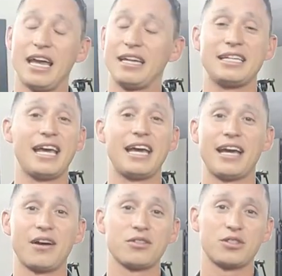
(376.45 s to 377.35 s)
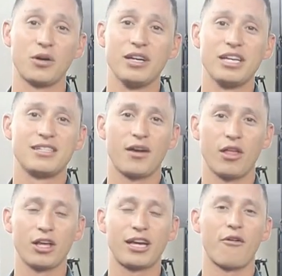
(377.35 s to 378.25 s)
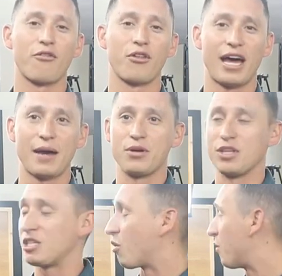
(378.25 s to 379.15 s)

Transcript: any day now, so stay on the lookout for that. But this is where